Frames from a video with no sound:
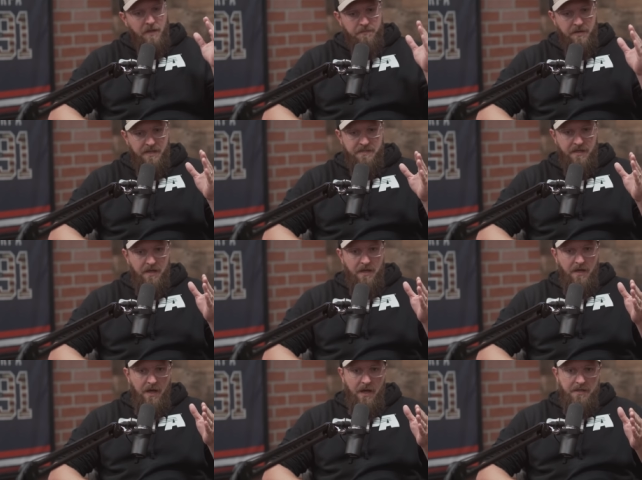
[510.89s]
but
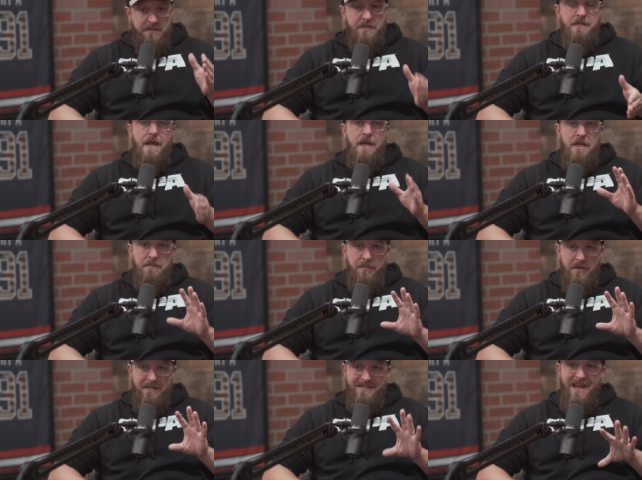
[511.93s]
uh, today he
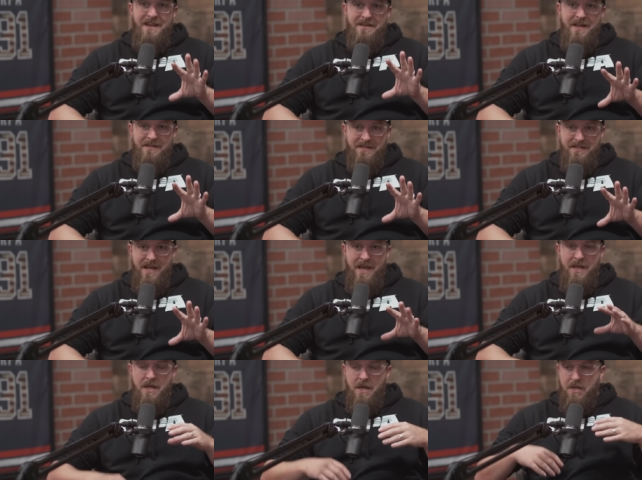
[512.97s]
put a 10 day
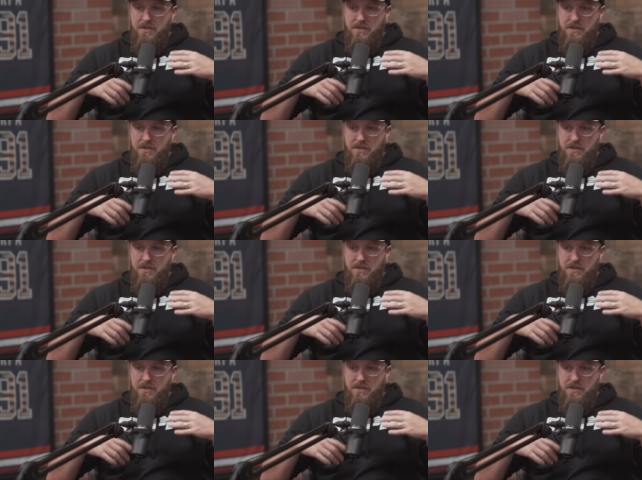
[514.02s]
stay.